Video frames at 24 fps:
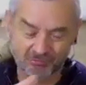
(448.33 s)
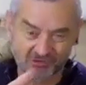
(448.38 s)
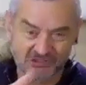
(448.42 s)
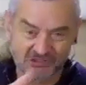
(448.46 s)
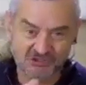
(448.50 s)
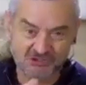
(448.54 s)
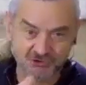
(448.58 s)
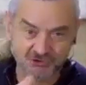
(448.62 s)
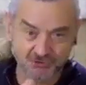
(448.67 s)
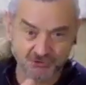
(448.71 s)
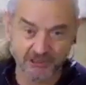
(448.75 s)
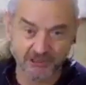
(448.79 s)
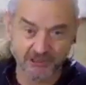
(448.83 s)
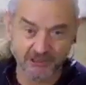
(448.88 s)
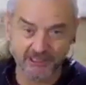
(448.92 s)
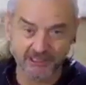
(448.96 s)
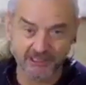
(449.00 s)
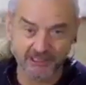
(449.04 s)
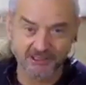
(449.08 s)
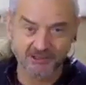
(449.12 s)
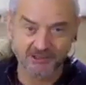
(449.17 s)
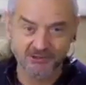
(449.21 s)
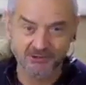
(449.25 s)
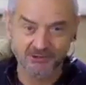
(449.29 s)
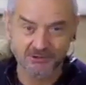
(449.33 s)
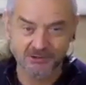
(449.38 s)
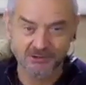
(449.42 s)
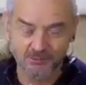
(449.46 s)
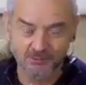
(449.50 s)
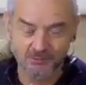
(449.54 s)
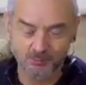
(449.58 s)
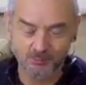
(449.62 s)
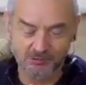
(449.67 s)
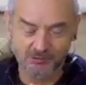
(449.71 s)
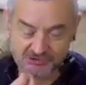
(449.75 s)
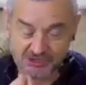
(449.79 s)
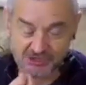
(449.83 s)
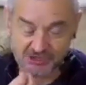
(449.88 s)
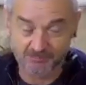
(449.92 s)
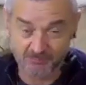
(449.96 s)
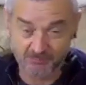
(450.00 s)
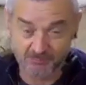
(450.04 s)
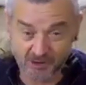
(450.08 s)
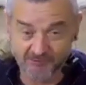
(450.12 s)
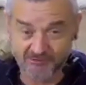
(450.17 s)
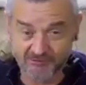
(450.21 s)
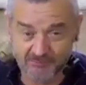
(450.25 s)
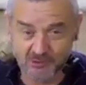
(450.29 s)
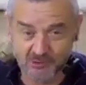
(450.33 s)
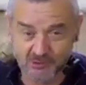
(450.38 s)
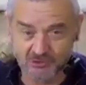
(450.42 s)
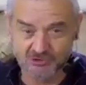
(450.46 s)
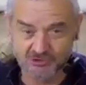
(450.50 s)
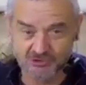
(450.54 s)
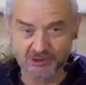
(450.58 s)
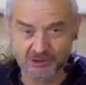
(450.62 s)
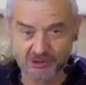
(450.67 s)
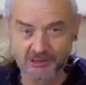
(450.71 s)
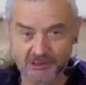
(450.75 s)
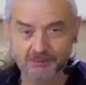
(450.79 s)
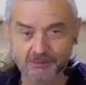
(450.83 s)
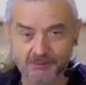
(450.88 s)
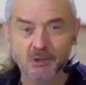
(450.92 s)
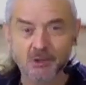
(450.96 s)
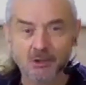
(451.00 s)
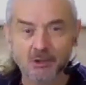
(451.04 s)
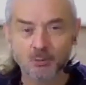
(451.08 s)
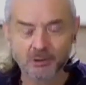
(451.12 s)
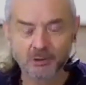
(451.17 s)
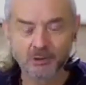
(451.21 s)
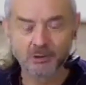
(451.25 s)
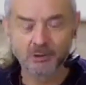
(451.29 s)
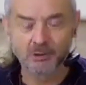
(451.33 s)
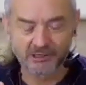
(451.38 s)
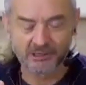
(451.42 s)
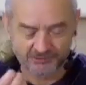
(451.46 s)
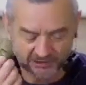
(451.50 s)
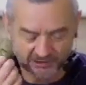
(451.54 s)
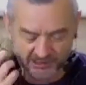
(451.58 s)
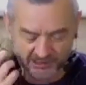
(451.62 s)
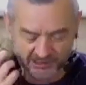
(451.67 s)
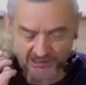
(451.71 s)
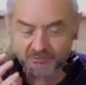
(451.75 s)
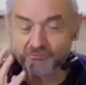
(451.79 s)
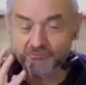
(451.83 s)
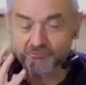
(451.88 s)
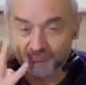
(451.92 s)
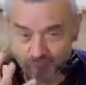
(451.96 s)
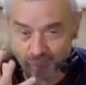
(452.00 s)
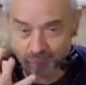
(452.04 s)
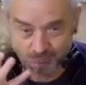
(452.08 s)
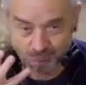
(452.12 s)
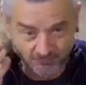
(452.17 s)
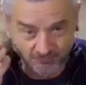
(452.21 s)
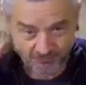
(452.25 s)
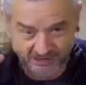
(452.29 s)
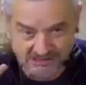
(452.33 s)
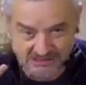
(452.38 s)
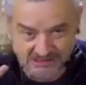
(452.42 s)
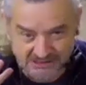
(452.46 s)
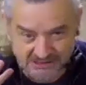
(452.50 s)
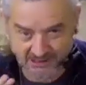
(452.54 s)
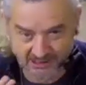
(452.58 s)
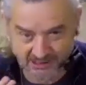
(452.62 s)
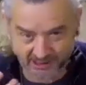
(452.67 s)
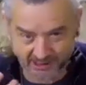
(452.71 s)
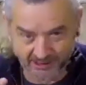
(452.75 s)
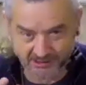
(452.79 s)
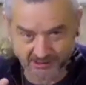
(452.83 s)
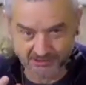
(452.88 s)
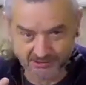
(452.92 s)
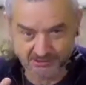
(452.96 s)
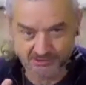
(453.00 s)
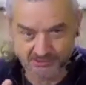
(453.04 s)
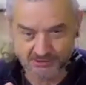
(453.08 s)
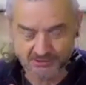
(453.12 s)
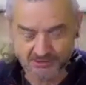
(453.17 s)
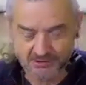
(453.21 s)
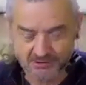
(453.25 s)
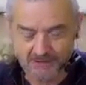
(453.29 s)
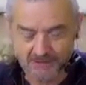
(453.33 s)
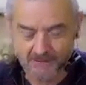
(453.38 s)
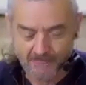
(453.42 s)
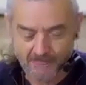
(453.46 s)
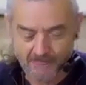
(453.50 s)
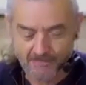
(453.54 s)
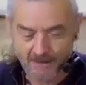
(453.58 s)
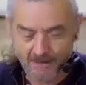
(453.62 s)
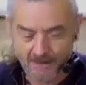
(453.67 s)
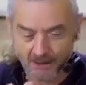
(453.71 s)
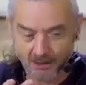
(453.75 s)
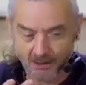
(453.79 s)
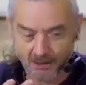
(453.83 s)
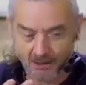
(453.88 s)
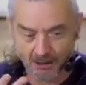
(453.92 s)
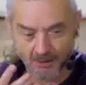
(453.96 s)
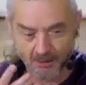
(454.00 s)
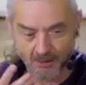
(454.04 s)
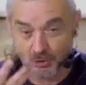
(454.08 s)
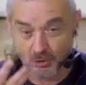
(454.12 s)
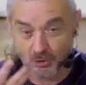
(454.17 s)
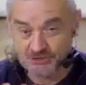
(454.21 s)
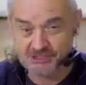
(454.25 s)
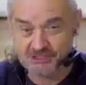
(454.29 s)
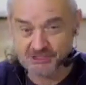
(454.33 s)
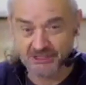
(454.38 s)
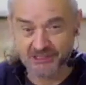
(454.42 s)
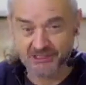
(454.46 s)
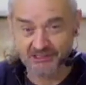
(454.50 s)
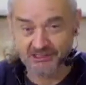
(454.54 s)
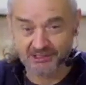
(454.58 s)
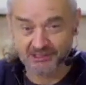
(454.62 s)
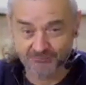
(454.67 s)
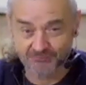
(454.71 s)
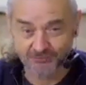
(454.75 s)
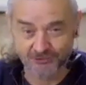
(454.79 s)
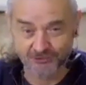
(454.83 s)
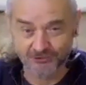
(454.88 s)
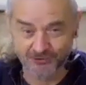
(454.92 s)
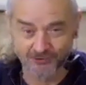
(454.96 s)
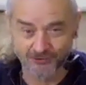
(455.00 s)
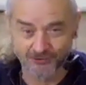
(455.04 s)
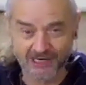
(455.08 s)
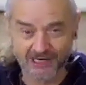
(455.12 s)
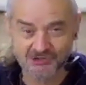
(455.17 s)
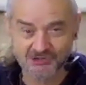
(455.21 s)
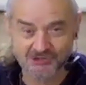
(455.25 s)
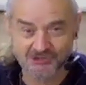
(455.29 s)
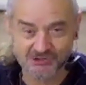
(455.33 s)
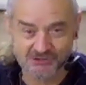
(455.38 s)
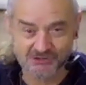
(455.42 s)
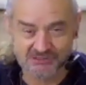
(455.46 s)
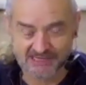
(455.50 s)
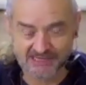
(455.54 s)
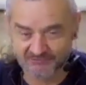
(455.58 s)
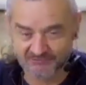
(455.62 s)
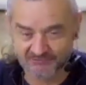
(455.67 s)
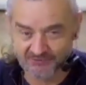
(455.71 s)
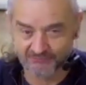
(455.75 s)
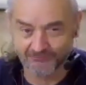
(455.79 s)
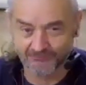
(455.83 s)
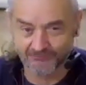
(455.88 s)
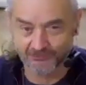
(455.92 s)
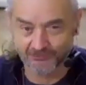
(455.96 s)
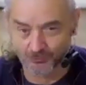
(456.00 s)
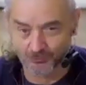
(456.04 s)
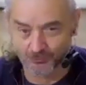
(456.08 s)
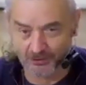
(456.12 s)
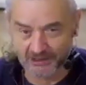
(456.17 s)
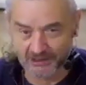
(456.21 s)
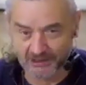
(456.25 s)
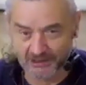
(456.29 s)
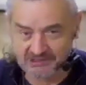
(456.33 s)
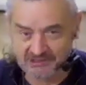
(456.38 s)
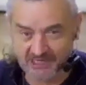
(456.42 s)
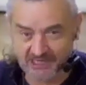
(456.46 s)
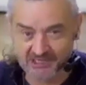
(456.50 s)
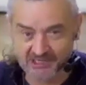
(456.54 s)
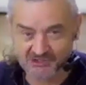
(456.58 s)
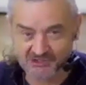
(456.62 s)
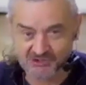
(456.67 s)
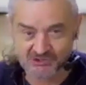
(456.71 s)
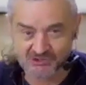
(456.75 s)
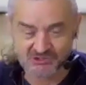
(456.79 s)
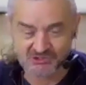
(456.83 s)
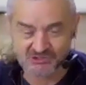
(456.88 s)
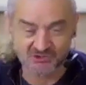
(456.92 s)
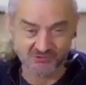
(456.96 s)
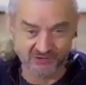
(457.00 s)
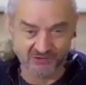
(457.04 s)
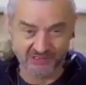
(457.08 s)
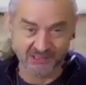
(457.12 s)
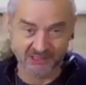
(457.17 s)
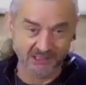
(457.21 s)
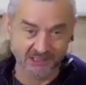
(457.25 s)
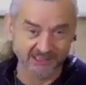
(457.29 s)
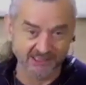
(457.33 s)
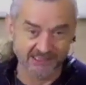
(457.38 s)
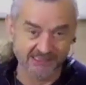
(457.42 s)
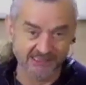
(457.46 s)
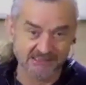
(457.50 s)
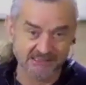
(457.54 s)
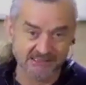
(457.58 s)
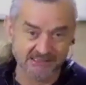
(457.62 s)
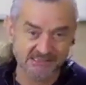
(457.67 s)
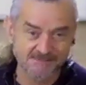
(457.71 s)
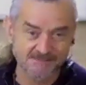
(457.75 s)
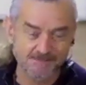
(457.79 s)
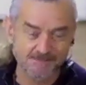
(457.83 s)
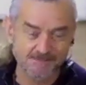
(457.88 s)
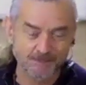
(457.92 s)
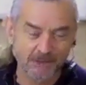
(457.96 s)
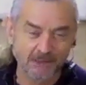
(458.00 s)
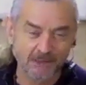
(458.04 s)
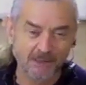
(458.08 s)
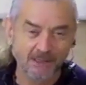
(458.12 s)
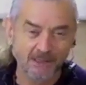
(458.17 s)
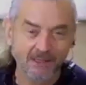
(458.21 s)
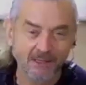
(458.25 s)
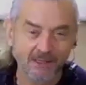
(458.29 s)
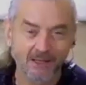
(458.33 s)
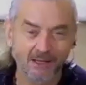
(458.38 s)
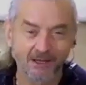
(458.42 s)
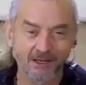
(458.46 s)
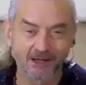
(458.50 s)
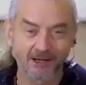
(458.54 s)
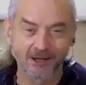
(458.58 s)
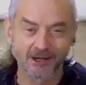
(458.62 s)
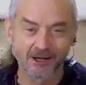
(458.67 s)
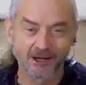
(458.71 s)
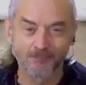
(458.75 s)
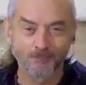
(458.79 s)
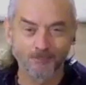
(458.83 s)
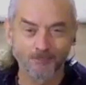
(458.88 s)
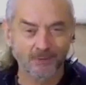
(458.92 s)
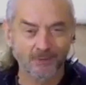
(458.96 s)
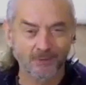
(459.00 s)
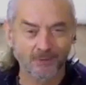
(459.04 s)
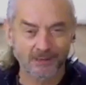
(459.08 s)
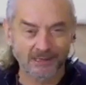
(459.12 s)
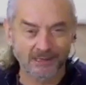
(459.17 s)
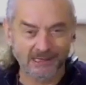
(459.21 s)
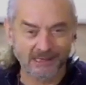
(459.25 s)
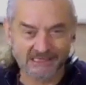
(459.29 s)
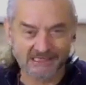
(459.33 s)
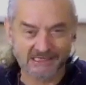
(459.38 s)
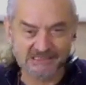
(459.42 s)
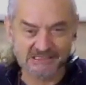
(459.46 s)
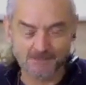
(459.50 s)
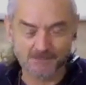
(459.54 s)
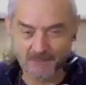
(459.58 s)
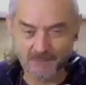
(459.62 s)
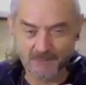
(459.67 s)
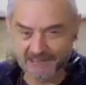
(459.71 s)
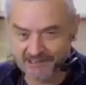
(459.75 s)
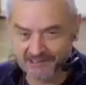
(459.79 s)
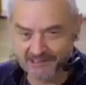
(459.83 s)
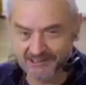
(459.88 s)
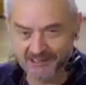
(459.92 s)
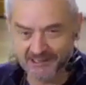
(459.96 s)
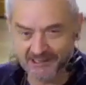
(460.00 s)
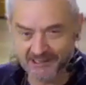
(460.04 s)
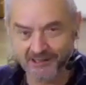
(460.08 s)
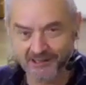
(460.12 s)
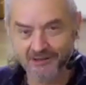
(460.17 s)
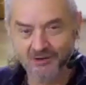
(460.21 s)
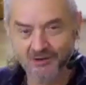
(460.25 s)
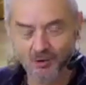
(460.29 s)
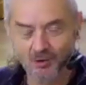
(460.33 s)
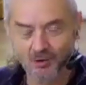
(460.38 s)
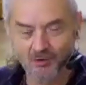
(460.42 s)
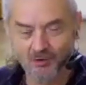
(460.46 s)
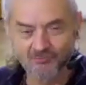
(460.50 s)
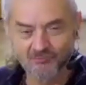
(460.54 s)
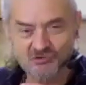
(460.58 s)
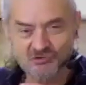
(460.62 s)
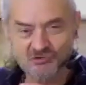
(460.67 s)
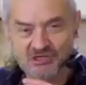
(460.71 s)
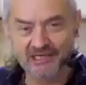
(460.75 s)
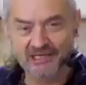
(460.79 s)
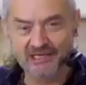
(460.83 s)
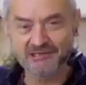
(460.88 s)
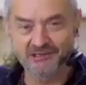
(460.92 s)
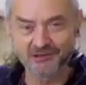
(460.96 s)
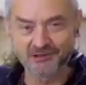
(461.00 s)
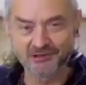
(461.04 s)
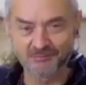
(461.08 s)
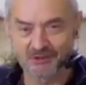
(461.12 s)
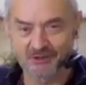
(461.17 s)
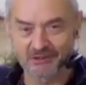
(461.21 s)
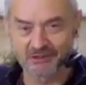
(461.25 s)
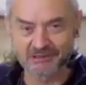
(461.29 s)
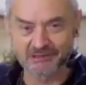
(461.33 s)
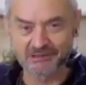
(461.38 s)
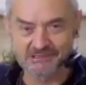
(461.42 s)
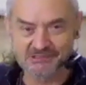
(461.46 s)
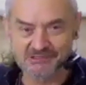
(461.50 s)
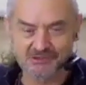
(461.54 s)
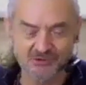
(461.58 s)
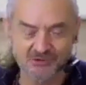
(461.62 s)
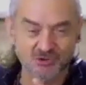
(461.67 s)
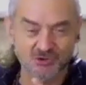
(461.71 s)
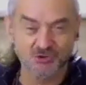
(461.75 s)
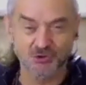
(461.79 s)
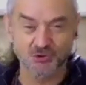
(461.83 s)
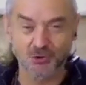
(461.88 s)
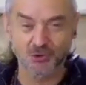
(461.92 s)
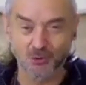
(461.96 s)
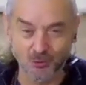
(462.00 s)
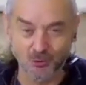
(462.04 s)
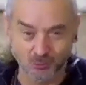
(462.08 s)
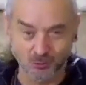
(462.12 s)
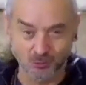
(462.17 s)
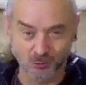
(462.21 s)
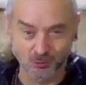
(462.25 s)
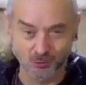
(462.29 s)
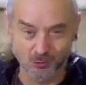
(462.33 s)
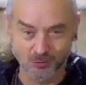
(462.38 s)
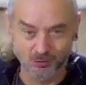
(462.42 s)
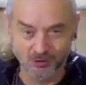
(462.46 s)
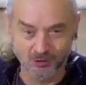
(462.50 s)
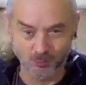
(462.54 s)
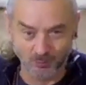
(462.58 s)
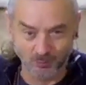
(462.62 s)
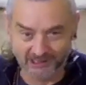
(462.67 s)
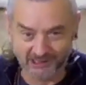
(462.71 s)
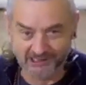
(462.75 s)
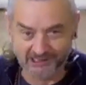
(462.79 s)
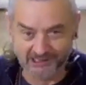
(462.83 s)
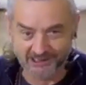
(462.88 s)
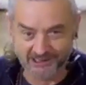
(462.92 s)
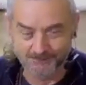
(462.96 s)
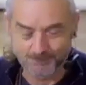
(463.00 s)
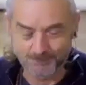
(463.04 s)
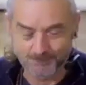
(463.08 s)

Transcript: this trick with Shambhavi Mudra, where the face and head are pointing in different directions, have different orientations to the eyes, um, is the beginning of taking the mind's control away.